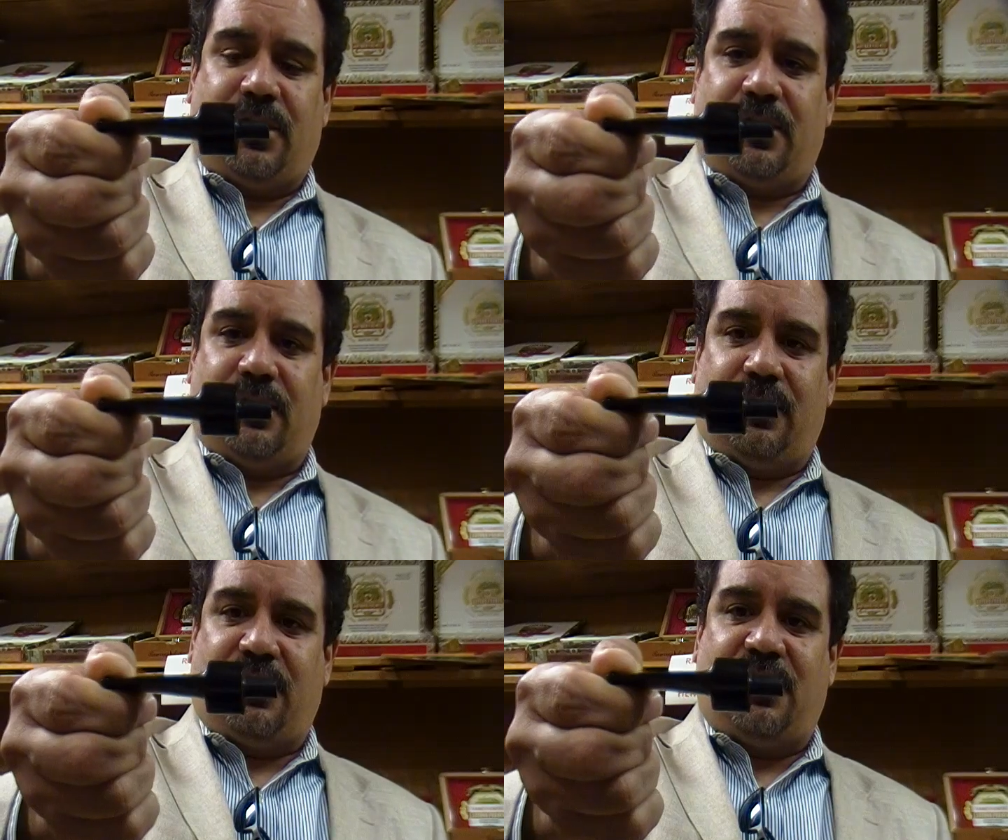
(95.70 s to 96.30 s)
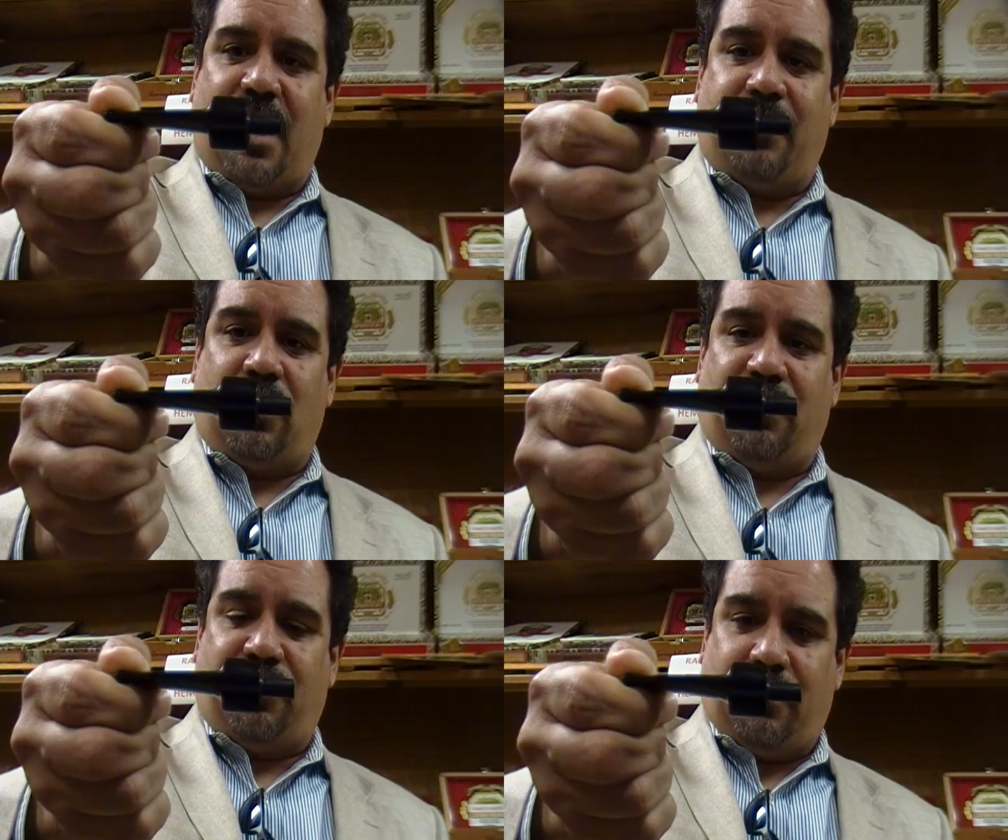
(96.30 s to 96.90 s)
just
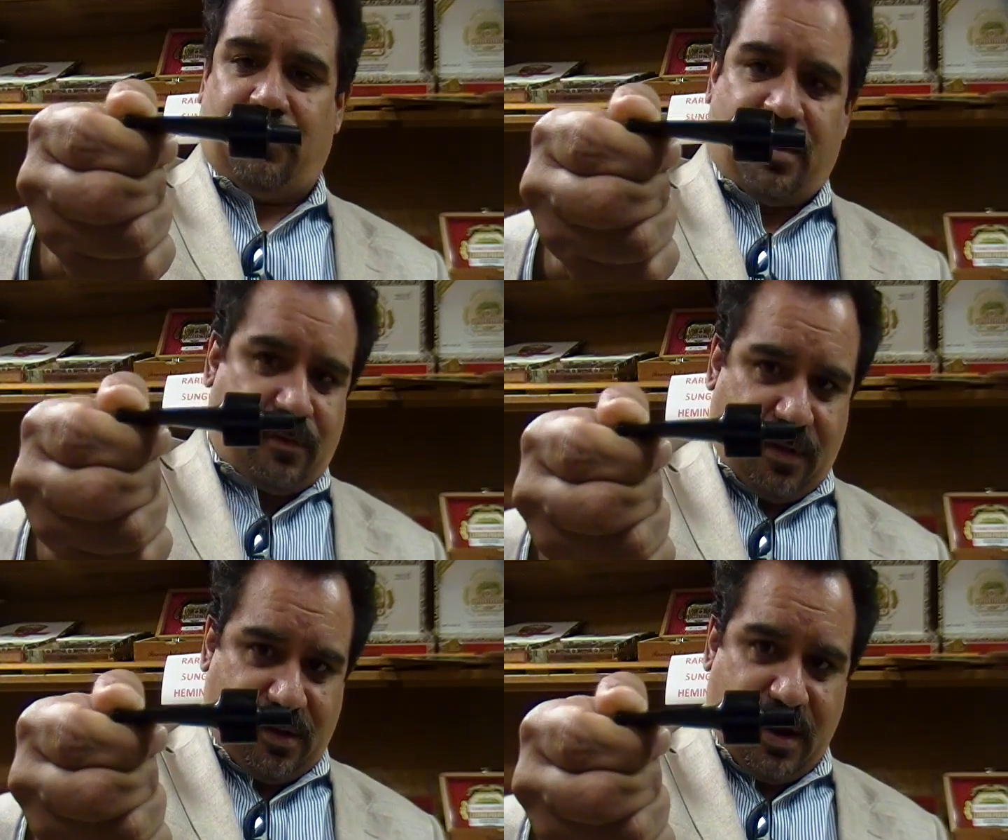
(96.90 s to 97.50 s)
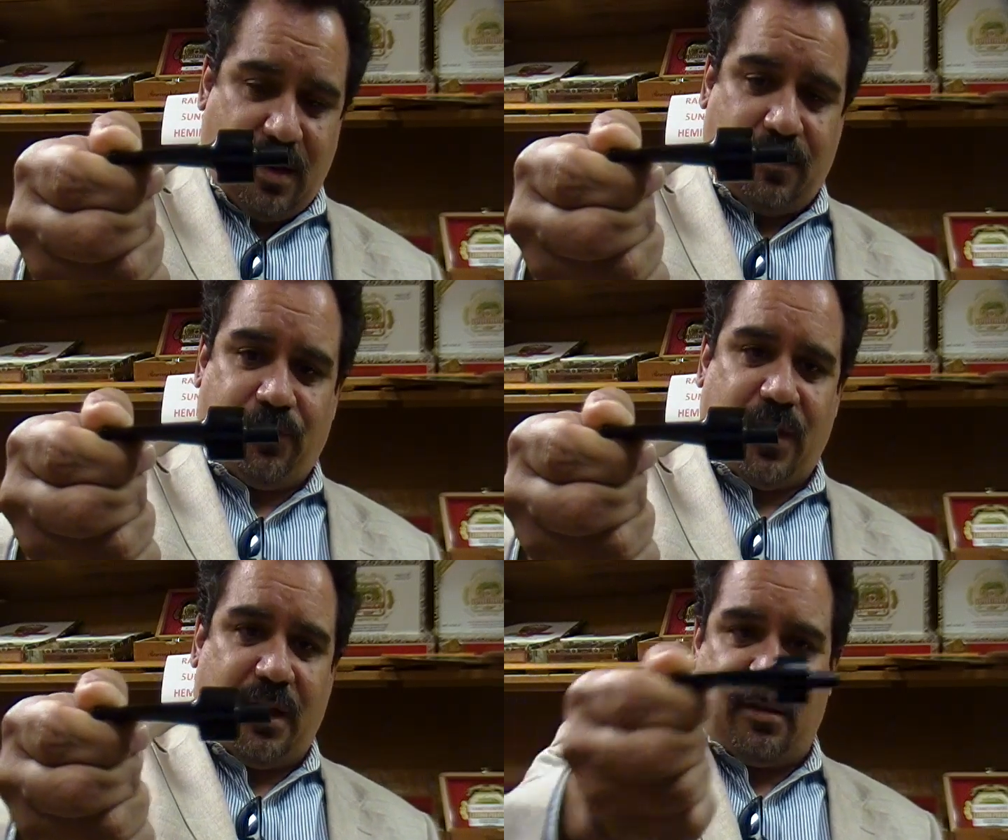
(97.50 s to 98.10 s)
snapped off from the rest of the stem
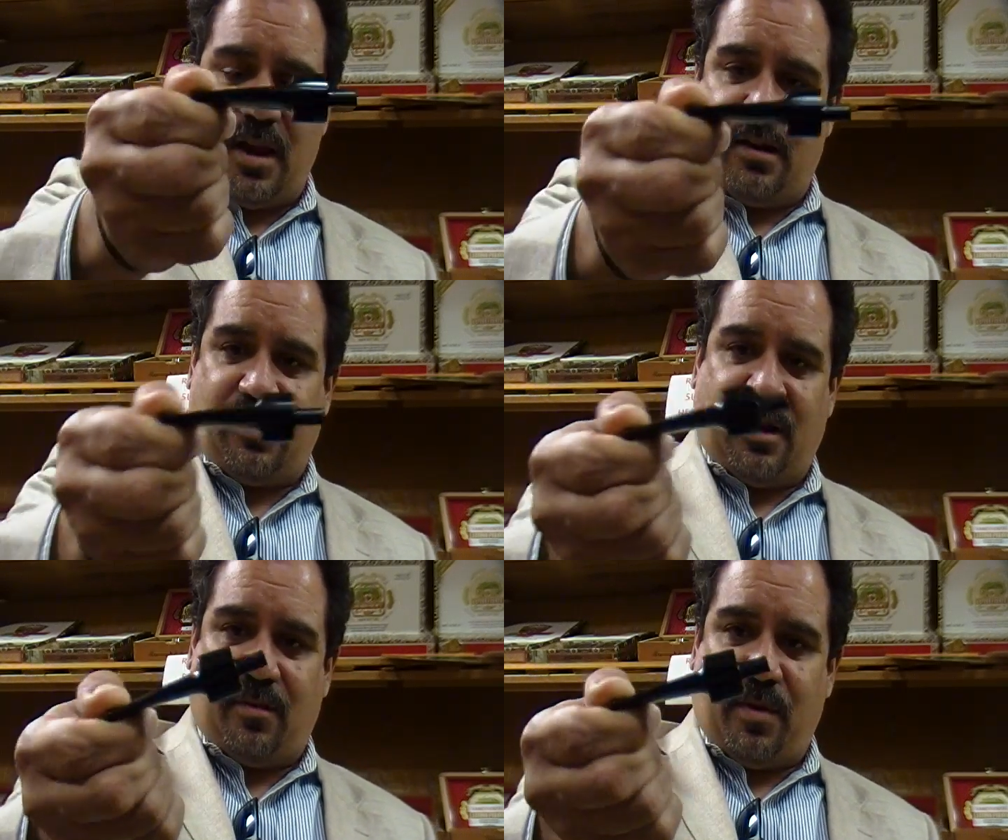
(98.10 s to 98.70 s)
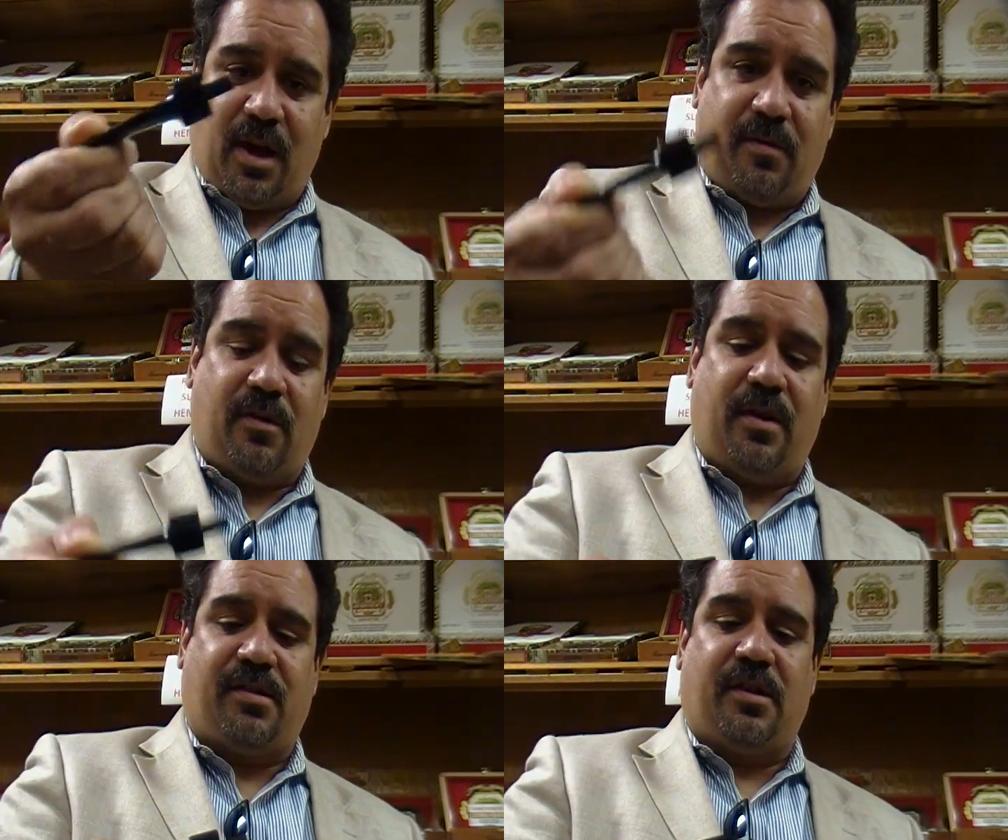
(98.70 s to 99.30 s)
and stayed inside the pipe,
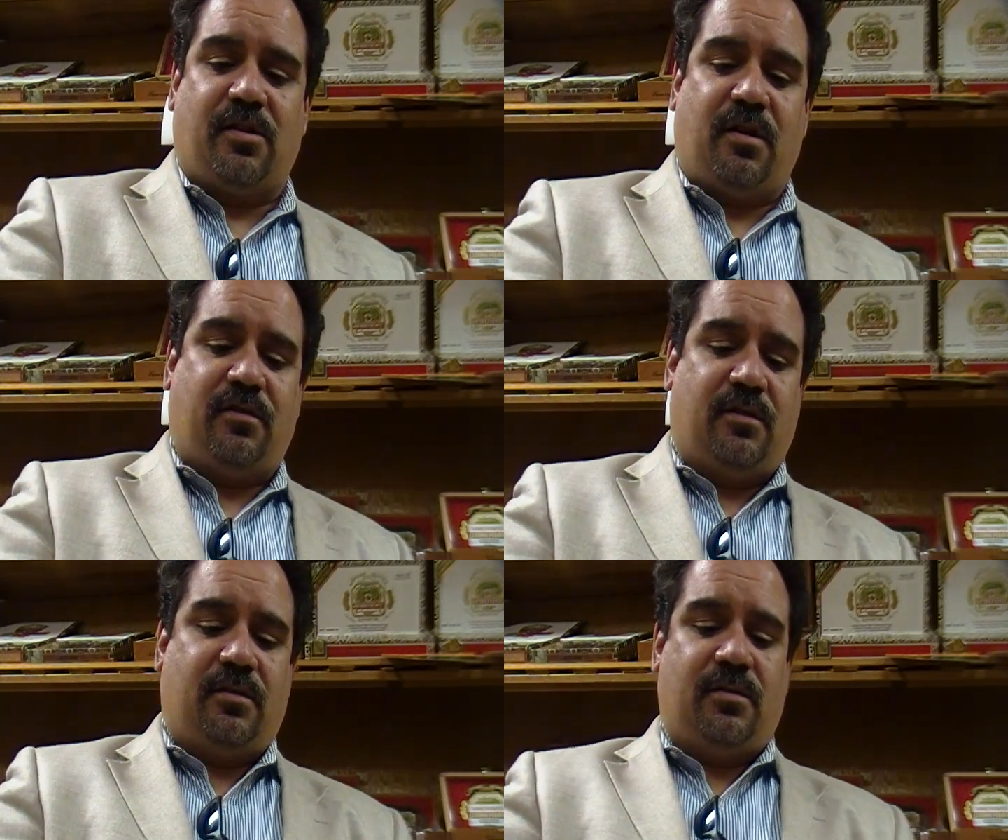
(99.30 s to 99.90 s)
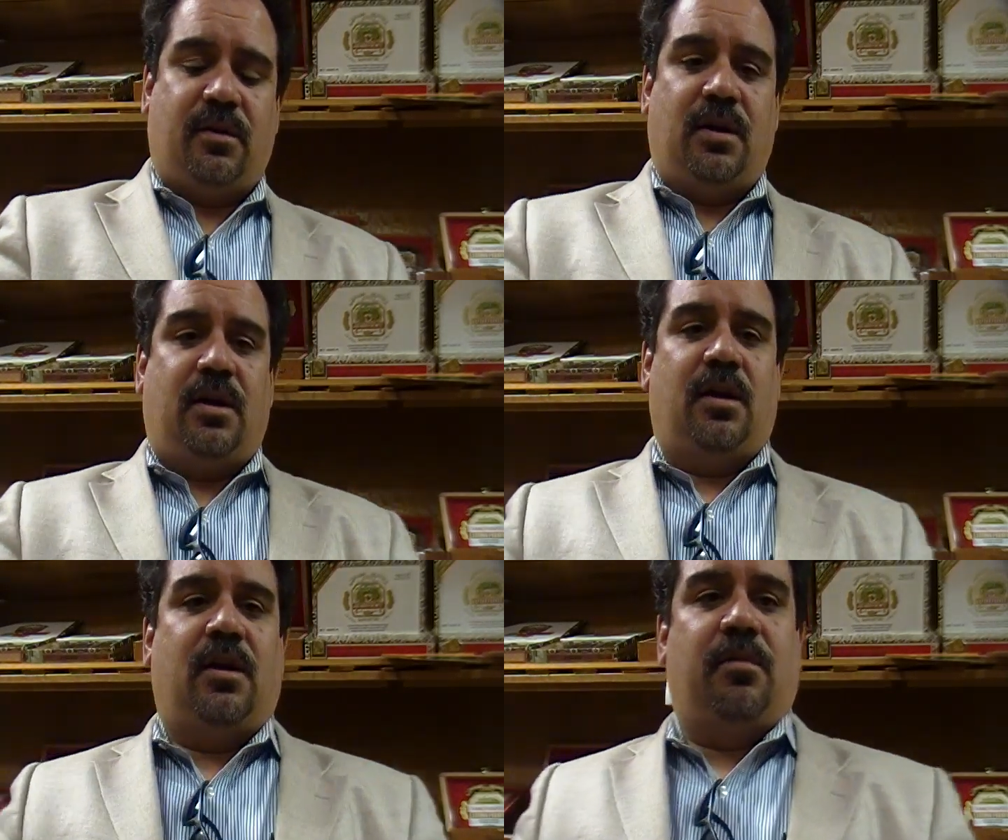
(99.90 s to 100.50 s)
so I sent it off to
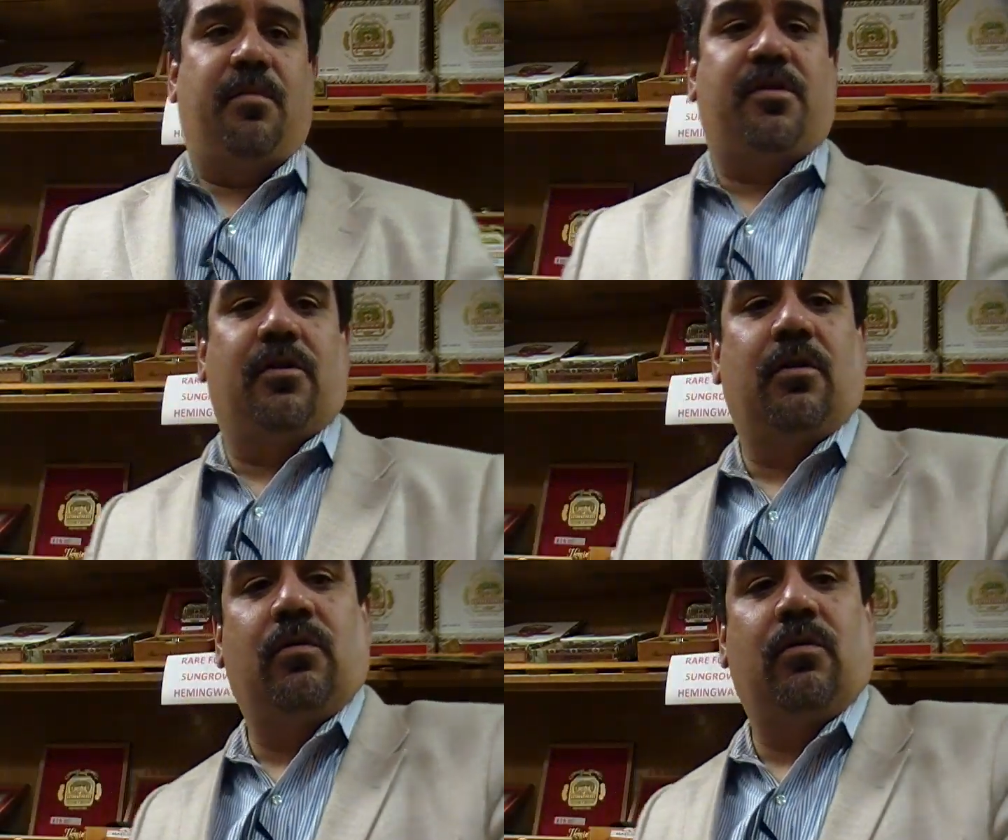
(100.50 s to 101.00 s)
Mr.